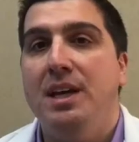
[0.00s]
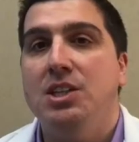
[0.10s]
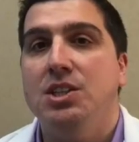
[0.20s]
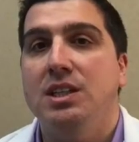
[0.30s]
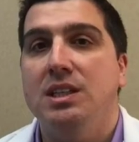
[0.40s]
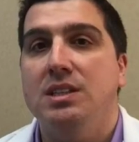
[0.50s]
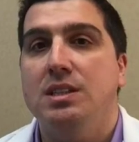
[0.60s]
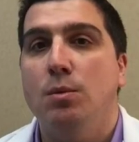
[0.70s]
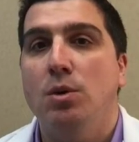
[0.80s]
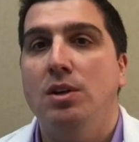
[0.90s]
patient is
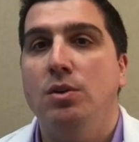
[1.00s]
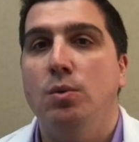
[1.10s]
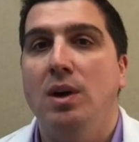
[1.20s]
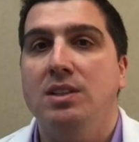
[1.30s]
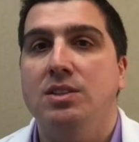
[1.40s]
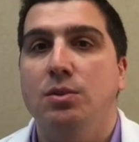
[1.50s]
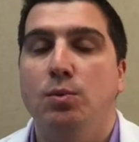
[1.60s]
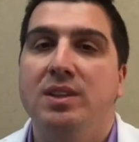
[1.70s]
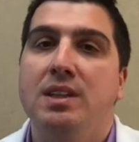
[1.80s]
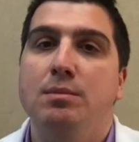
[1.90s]
someone who wants to
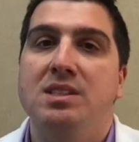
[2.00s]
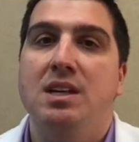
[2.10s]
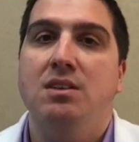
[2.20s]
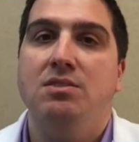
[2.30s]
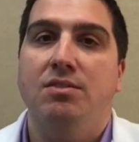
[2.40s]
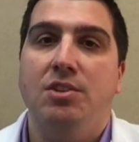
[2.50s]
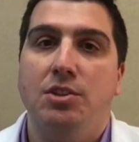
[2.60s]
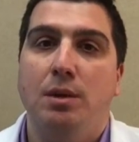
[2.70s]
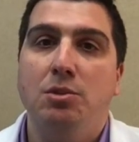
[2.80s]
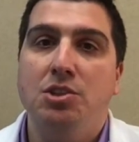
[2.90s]
rid themselves of their
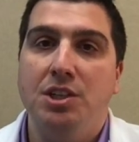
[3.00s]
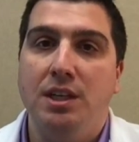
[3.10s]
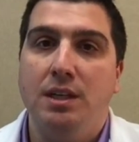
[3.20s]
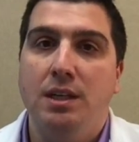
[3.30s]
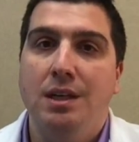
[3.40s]
double chin,